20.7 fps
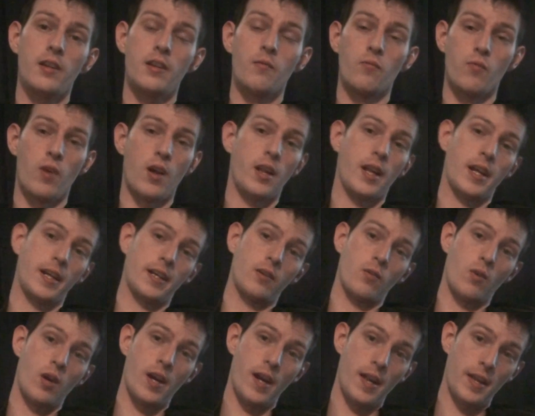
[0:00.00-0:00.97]

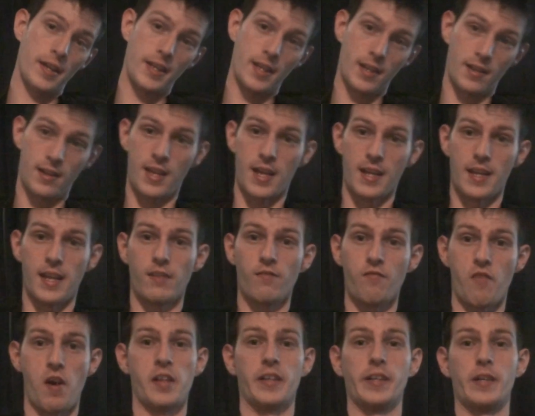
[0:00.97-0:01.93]
another thing that's
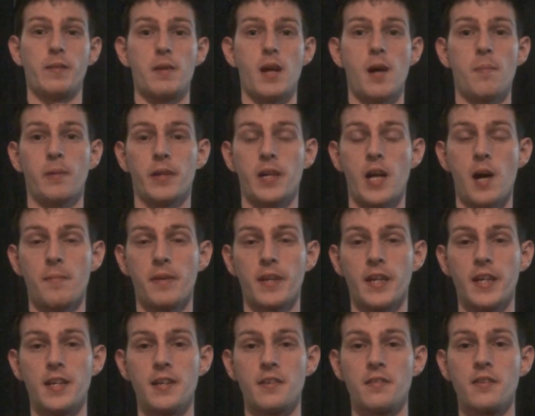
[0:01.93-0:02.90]
finally going to be up and coming
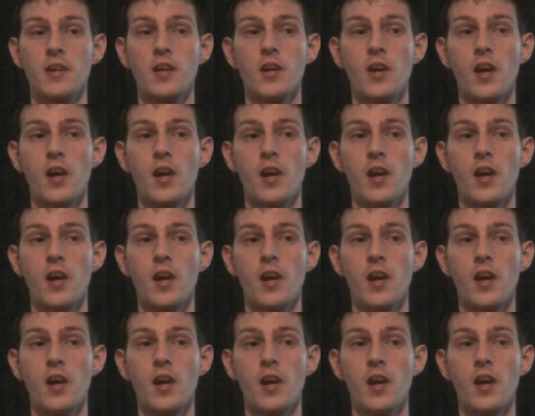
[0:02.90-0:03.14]
is,